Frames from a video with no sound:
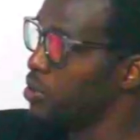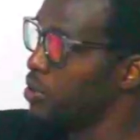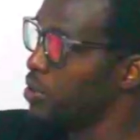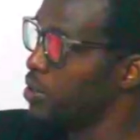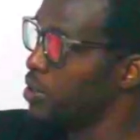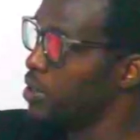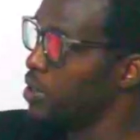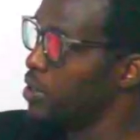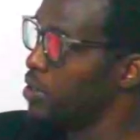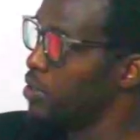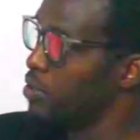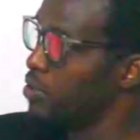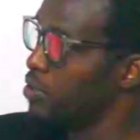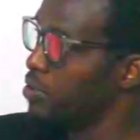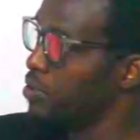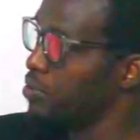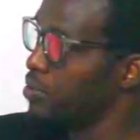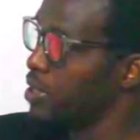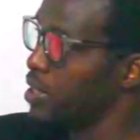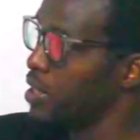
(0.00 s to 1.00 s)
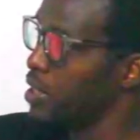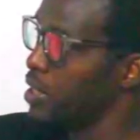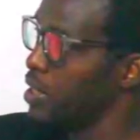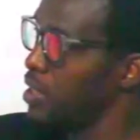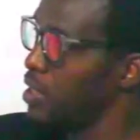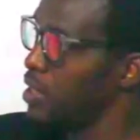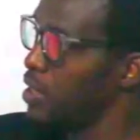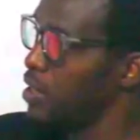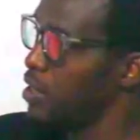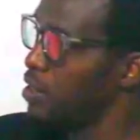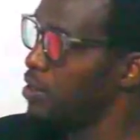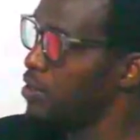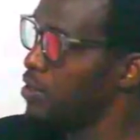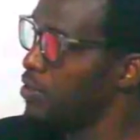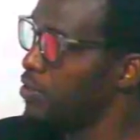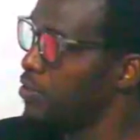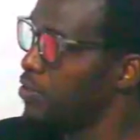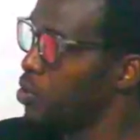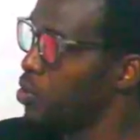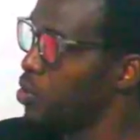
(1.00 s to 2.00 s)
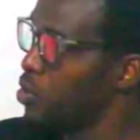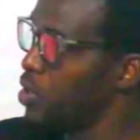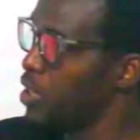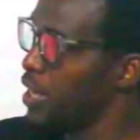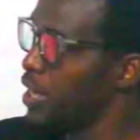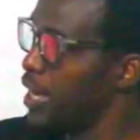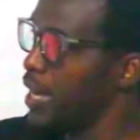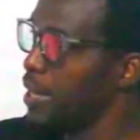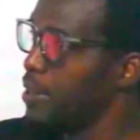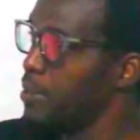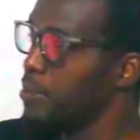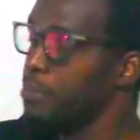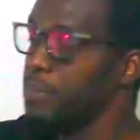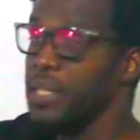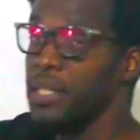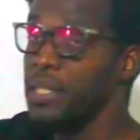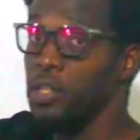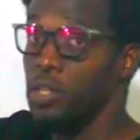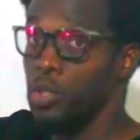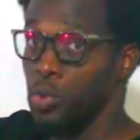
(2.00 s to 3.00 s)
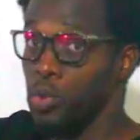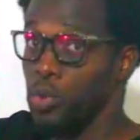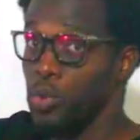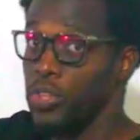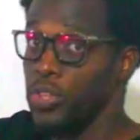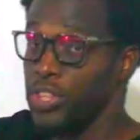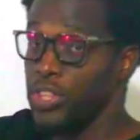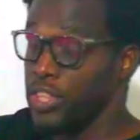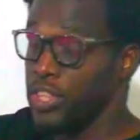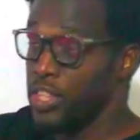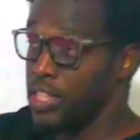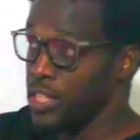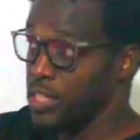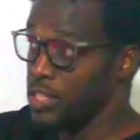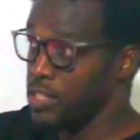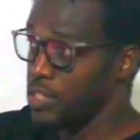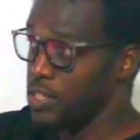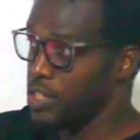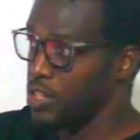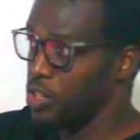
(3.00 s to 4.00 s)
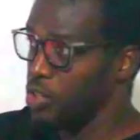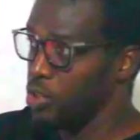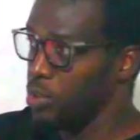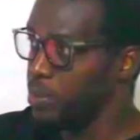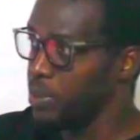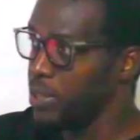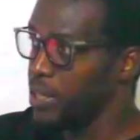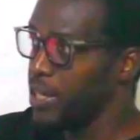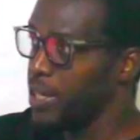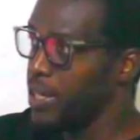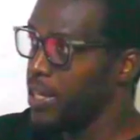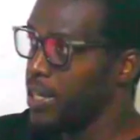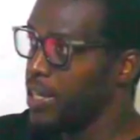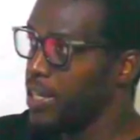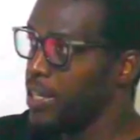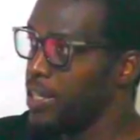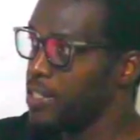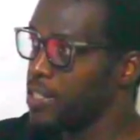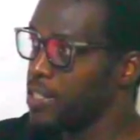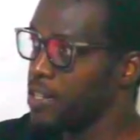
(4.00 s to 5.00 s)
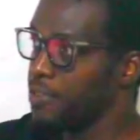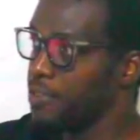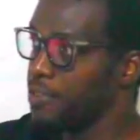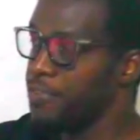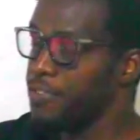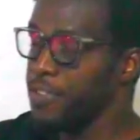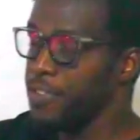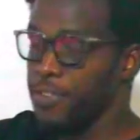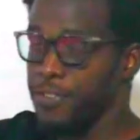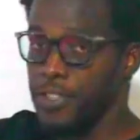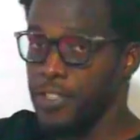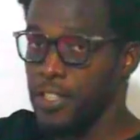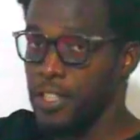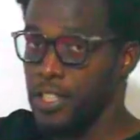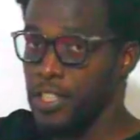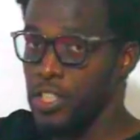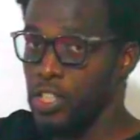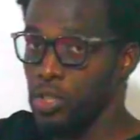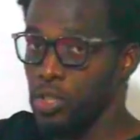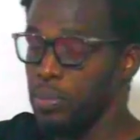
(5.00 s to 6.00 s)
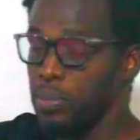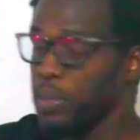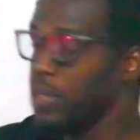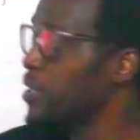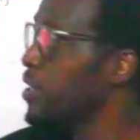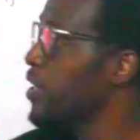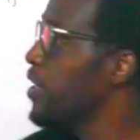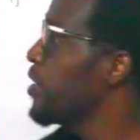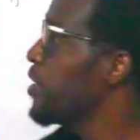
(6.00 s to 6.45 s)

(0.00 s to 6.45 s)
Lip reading: 3, 4, and below this cube is a 5th cube. So